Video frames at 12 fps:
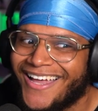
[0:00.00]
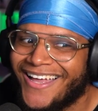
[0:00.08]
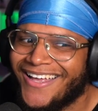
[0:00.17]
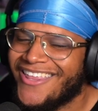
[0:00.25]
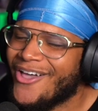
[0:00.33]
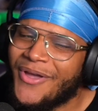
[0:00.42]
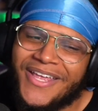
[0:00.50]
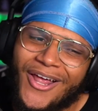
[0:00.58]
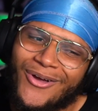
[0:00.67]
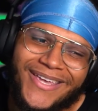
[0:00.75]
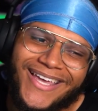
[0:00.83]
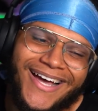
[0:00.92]
Yo, he
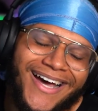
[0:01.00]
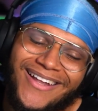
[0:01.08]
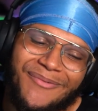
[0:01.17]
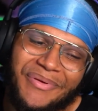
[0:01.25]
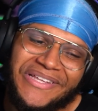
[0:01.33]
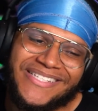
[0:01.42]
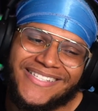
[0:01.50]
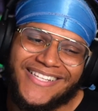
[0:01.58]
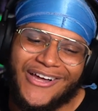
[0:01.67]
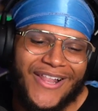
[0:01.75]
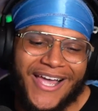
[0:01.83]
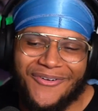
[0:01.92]
don't get 100 bitches
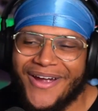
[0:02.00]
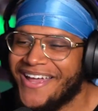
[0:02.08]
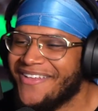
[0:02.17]
though, like, right?